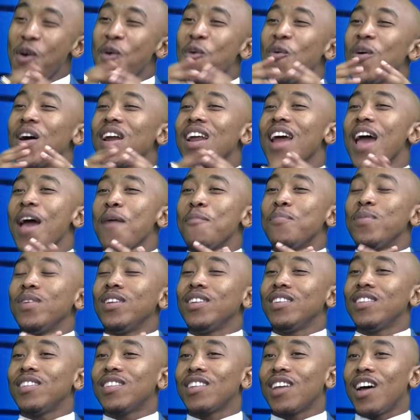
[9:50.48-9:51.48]
What happened
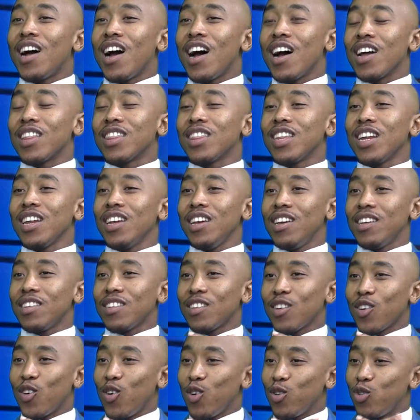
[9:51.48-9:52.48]
is 3 years
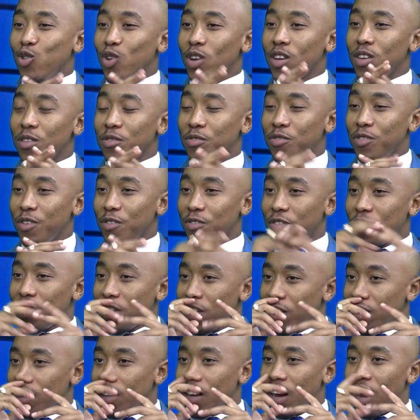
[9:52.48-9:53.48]
ago,
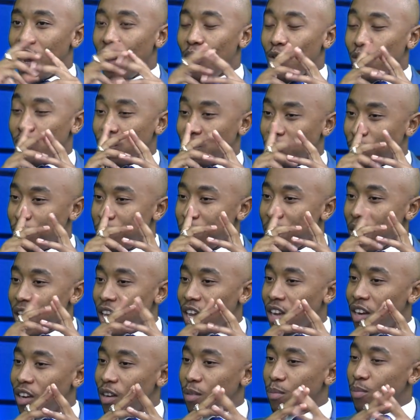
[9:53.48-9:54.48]
2015, I was back
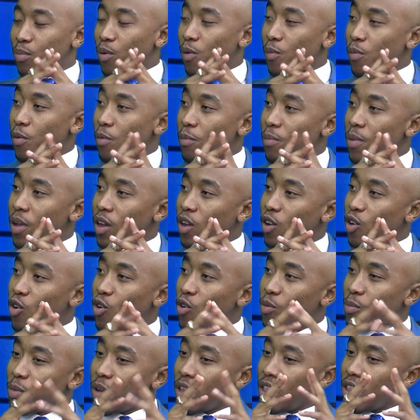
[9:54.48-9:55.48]
in Limpopo, back
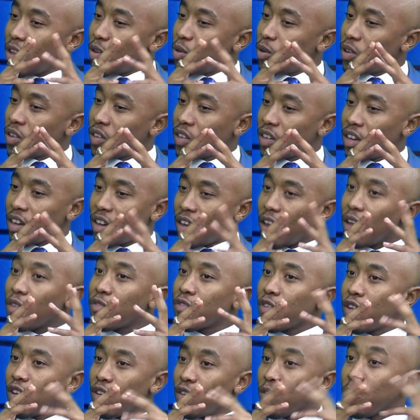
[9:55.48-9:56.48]
home, and there was a
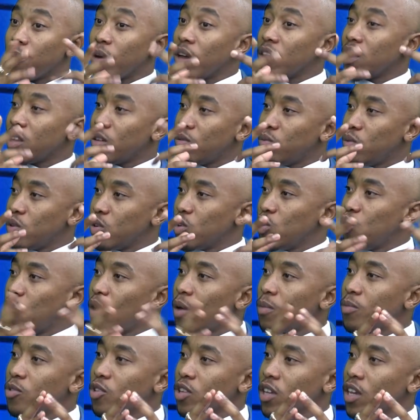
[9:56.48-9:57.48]
friend of mine that we grew
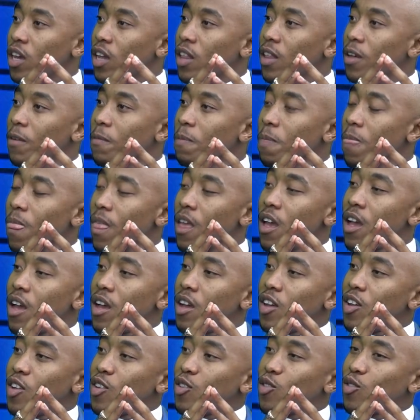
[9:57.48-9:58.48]
up together.
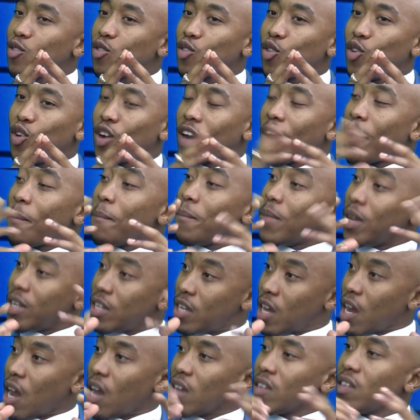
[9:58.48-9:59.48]
So I met
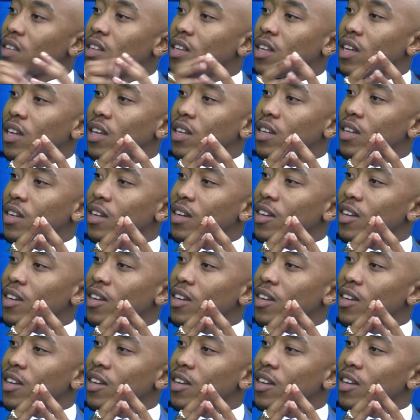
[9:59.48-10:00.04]
her still.